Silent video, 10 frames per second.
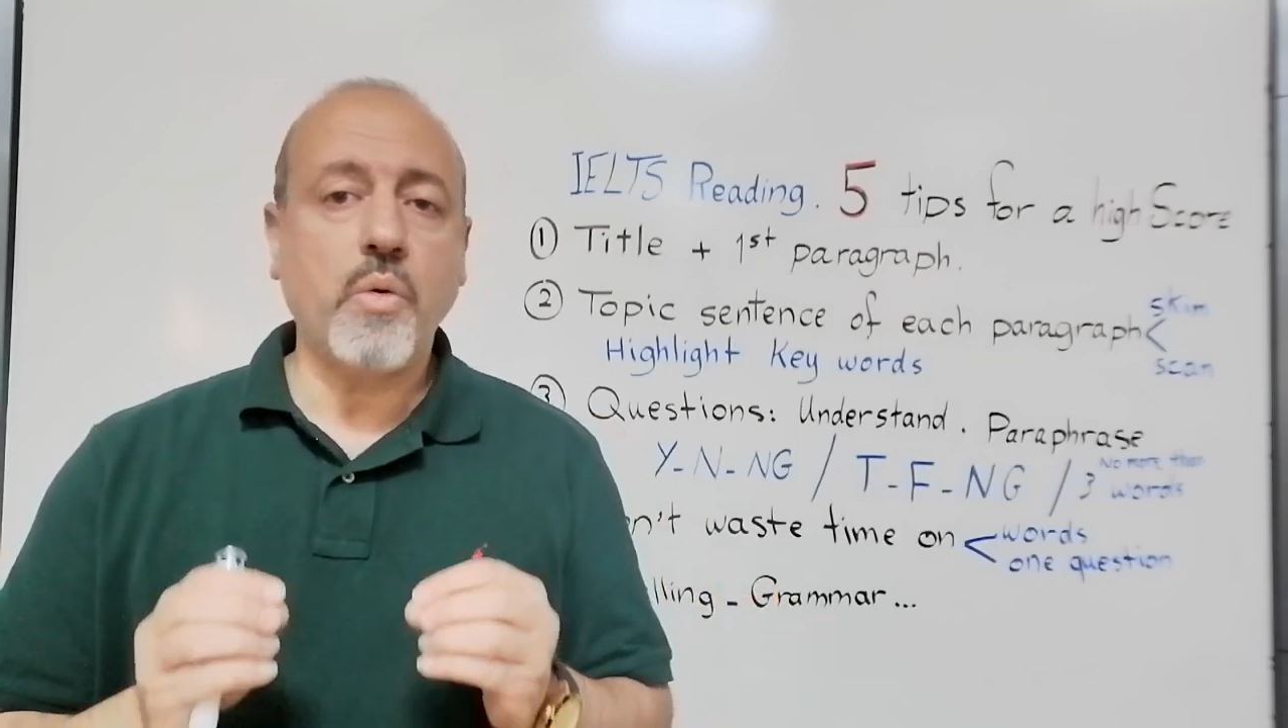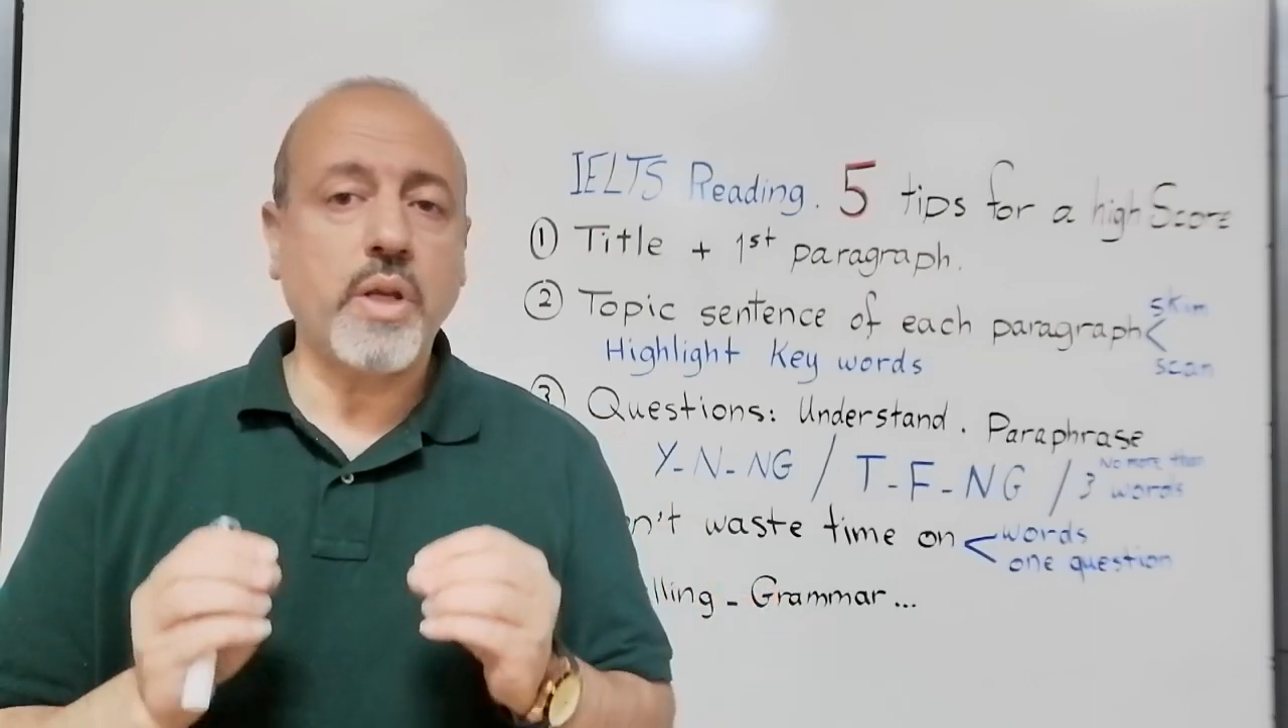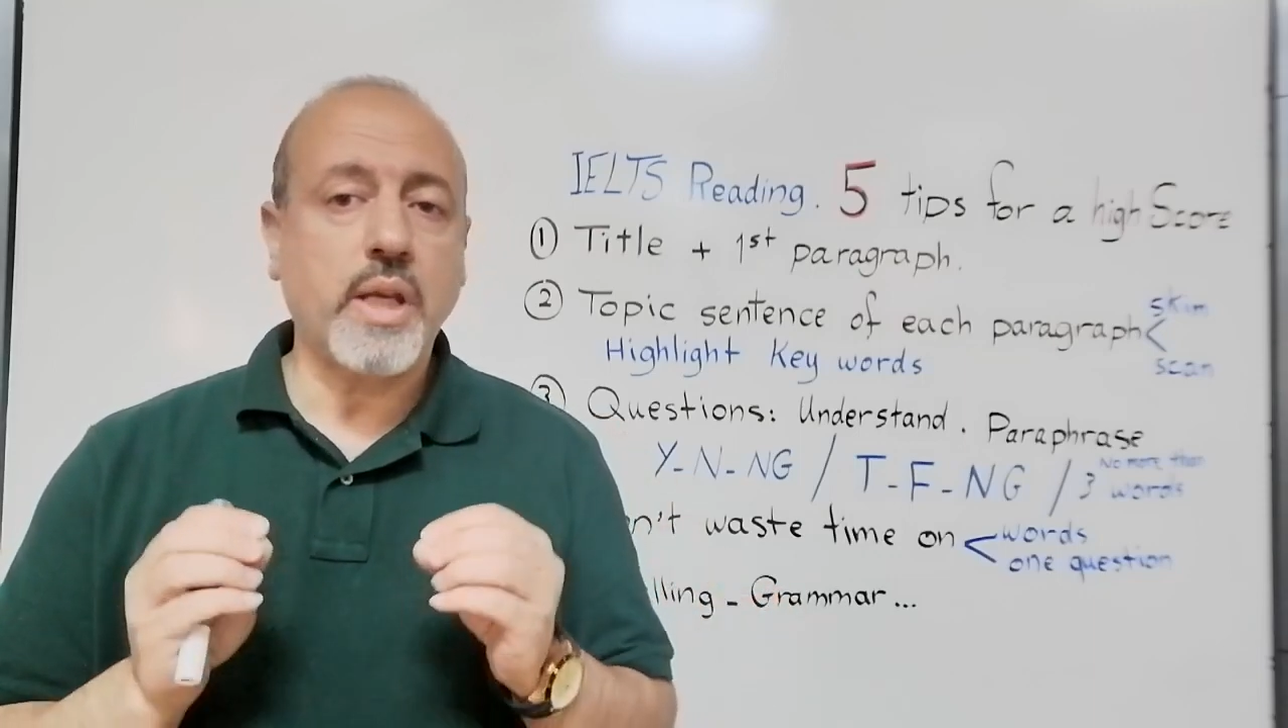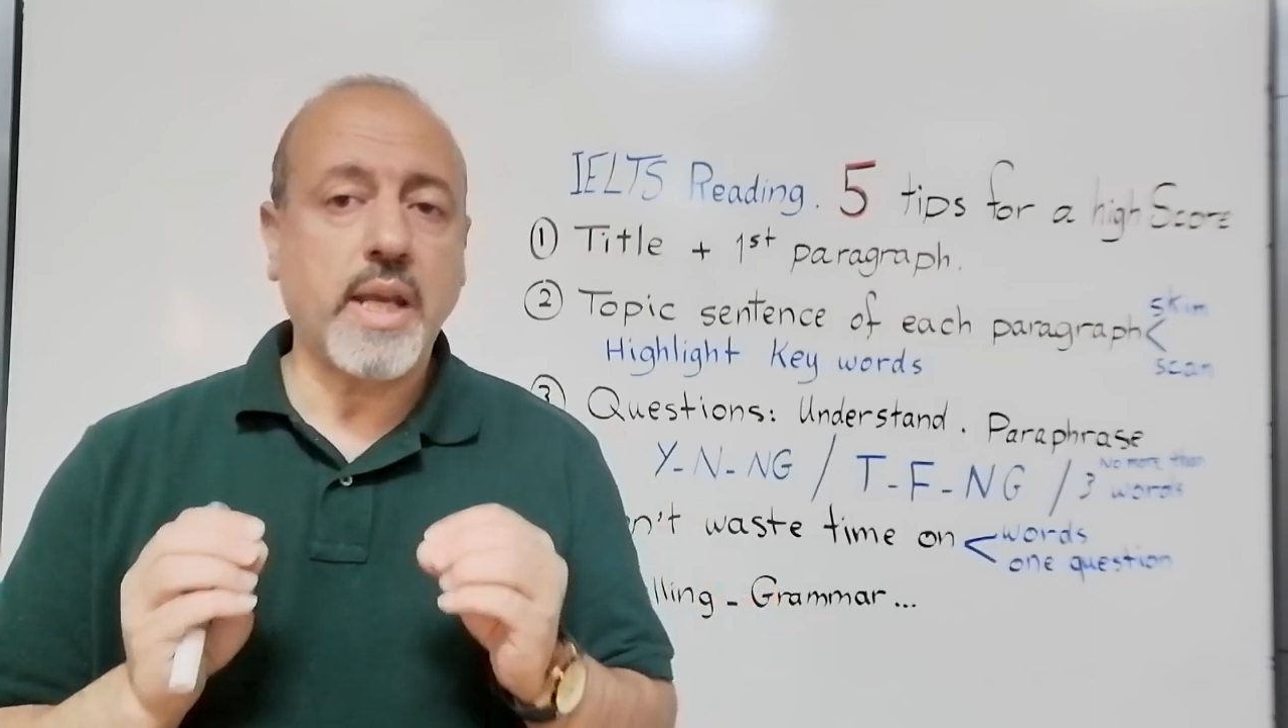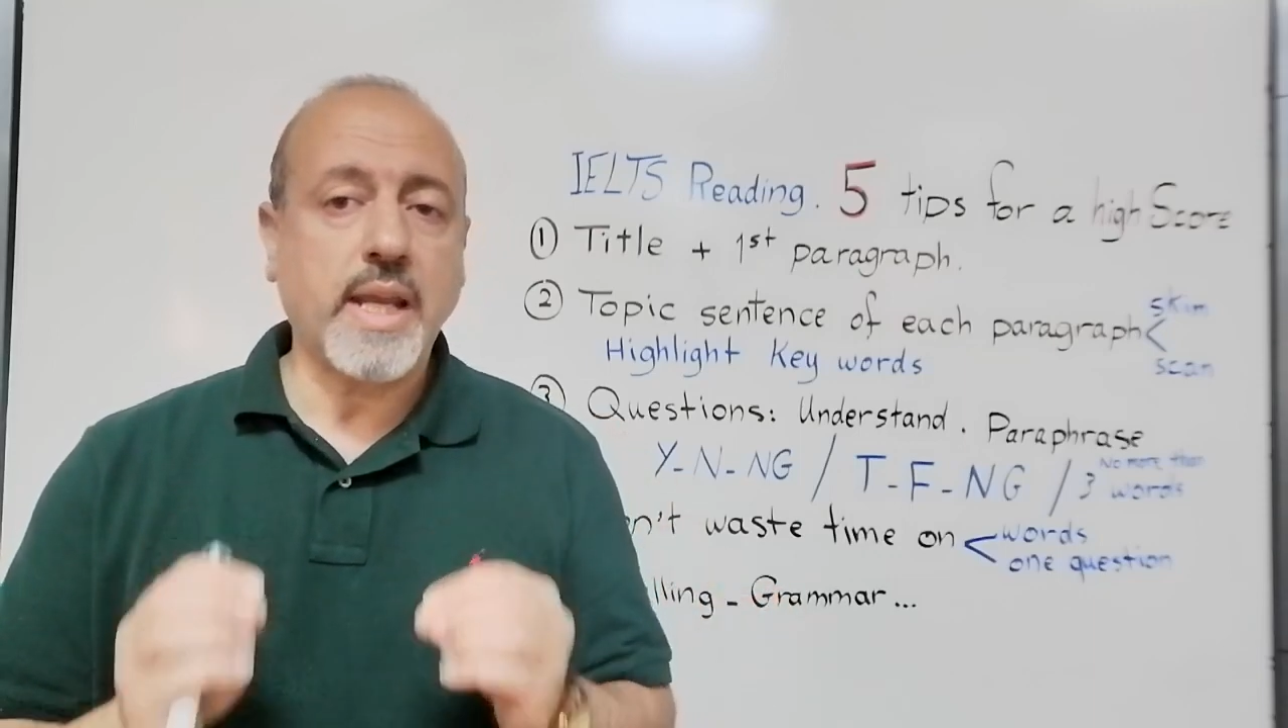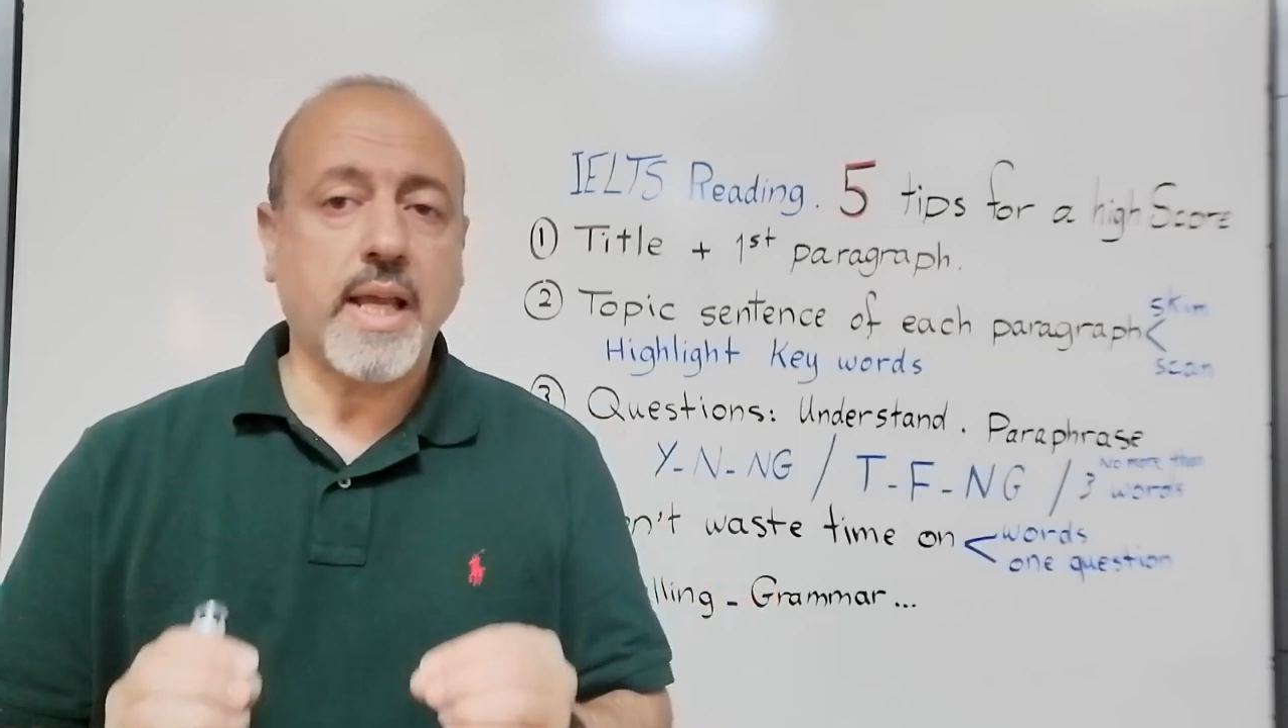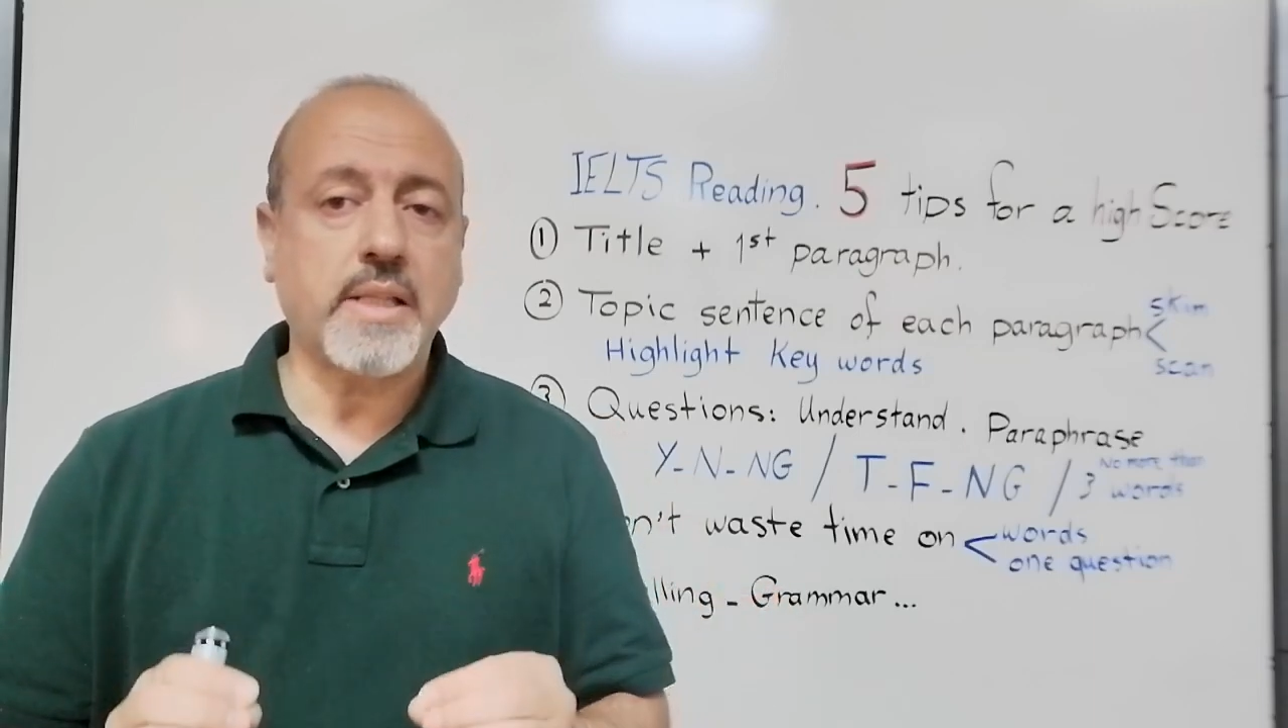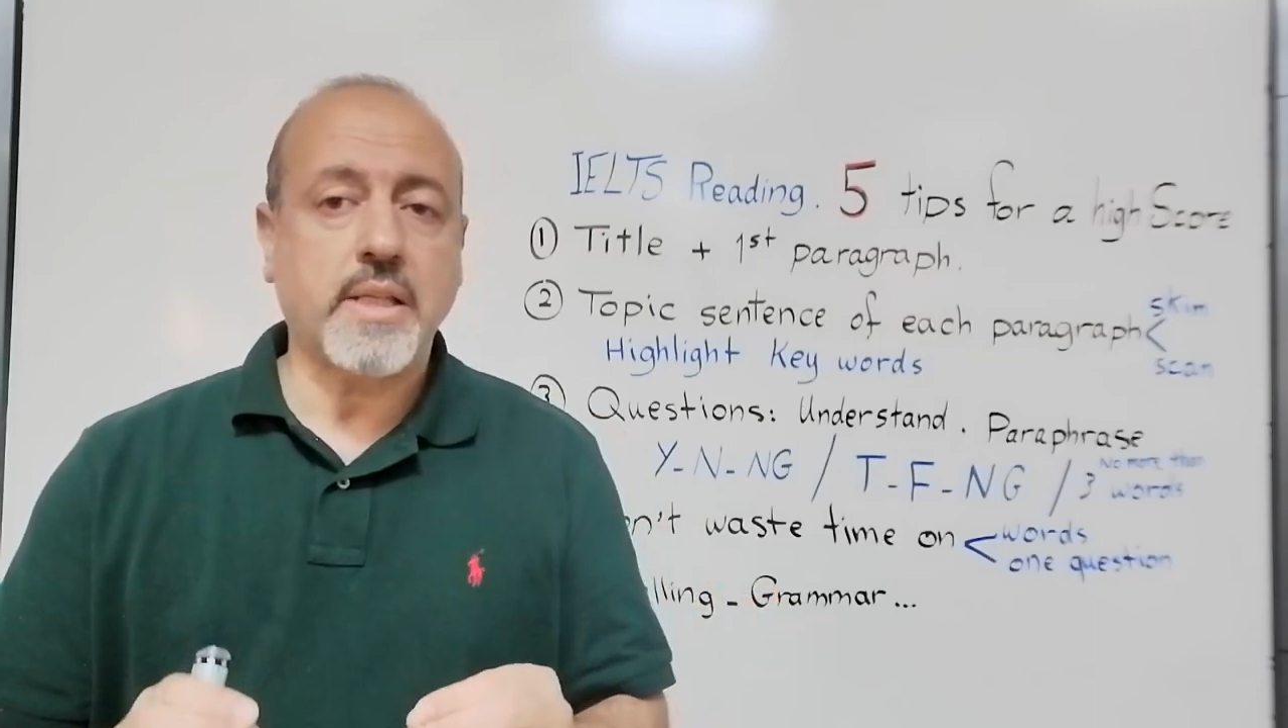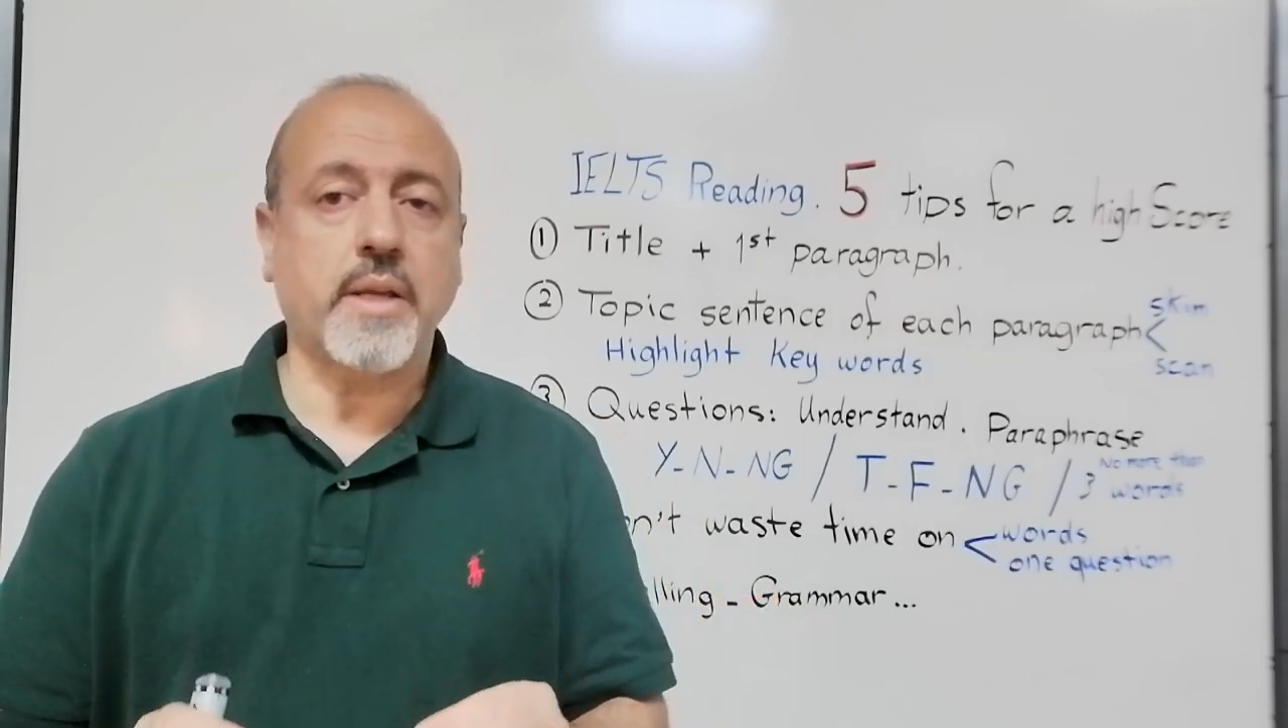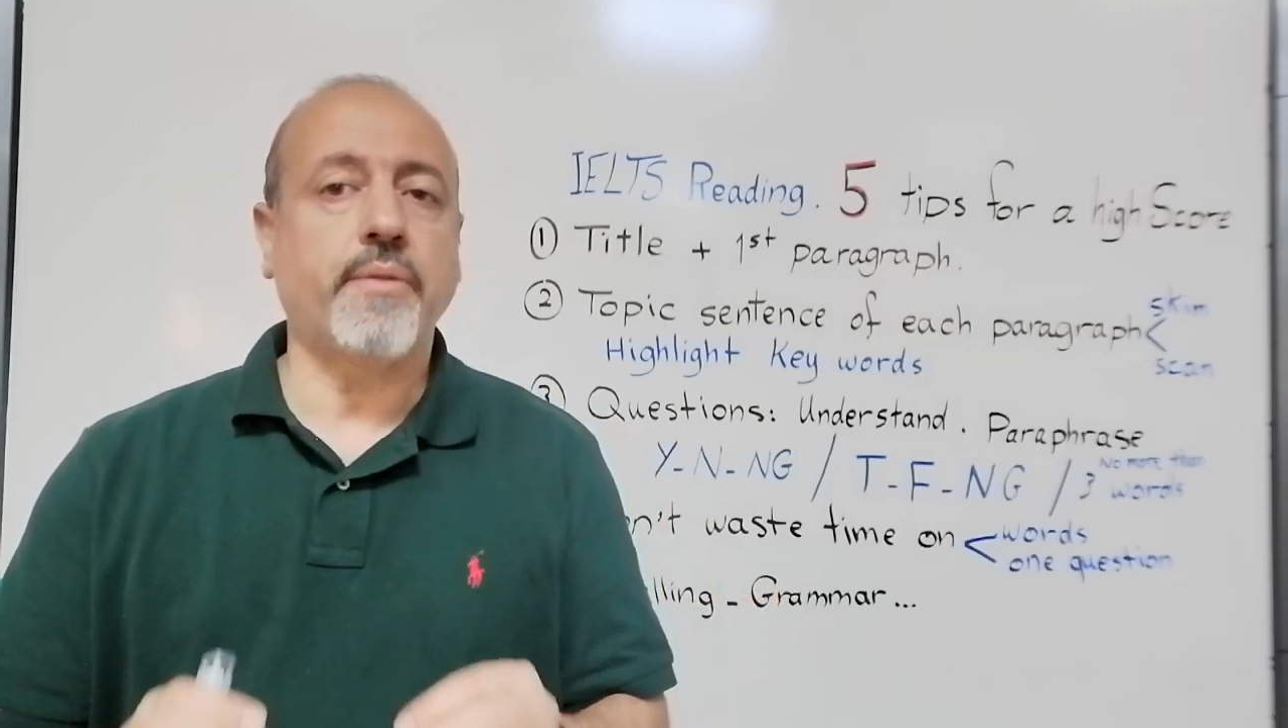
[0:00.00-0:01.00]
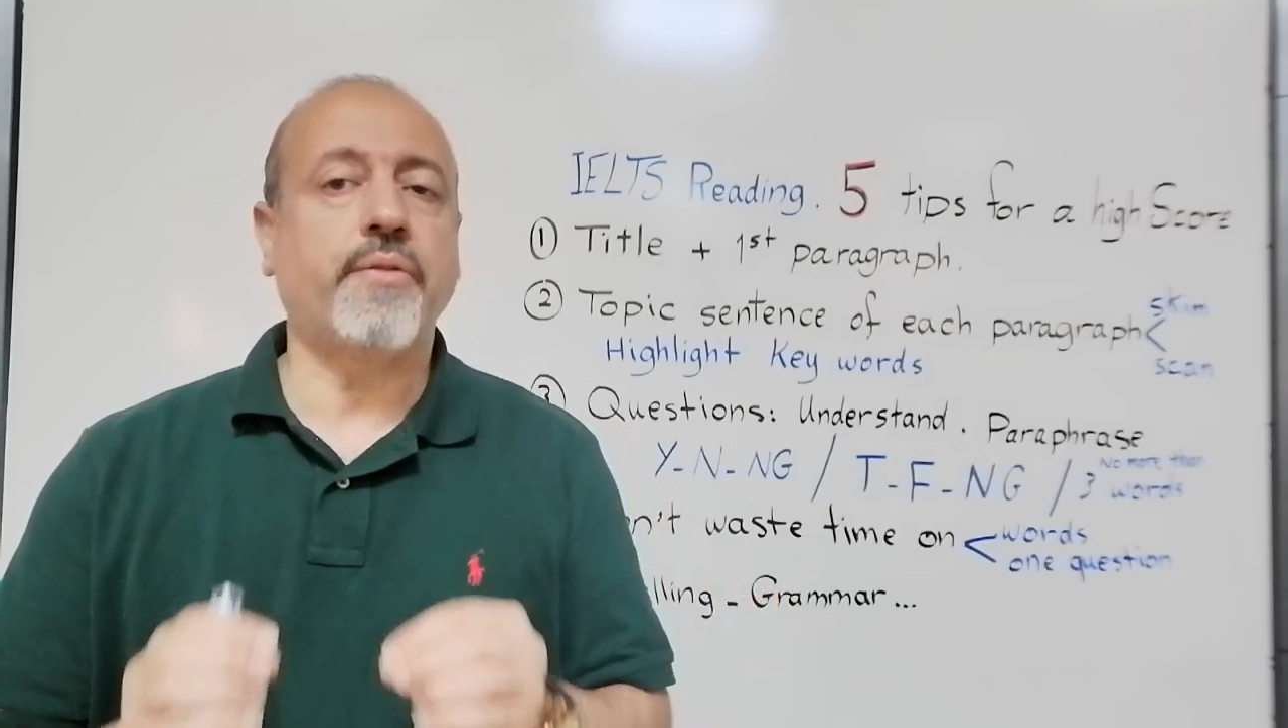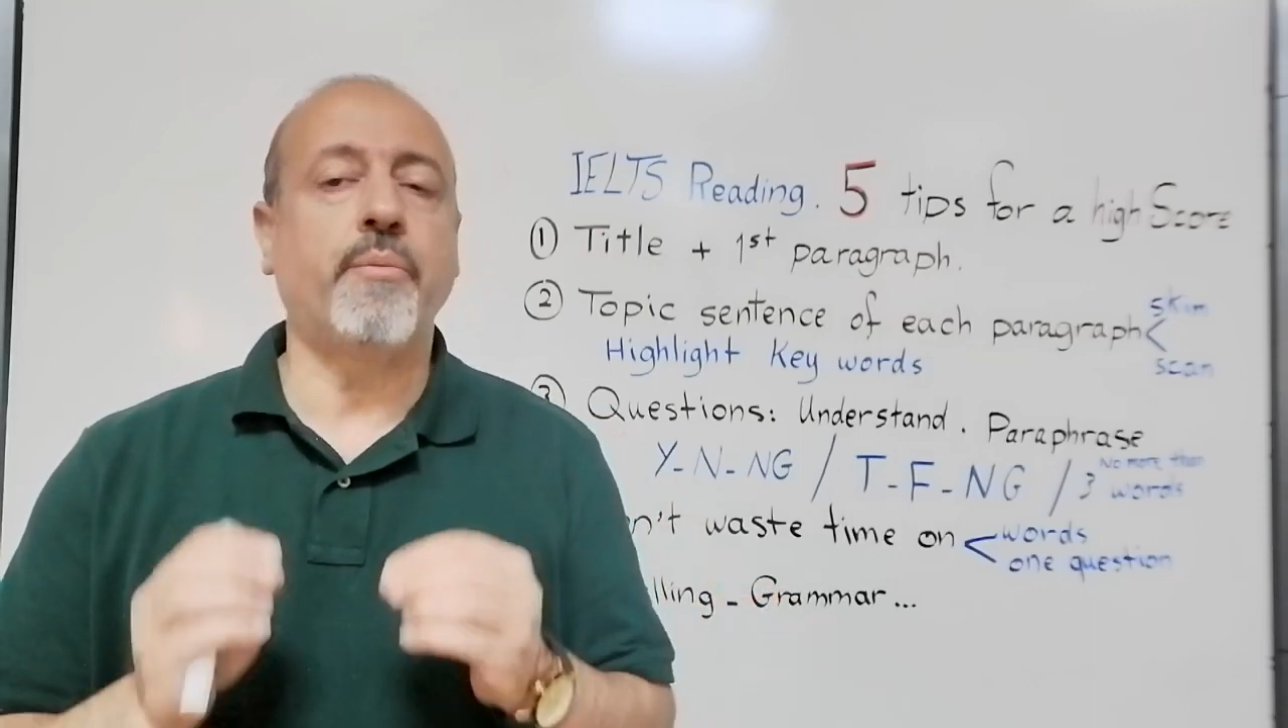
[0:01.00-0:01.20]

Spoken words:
negative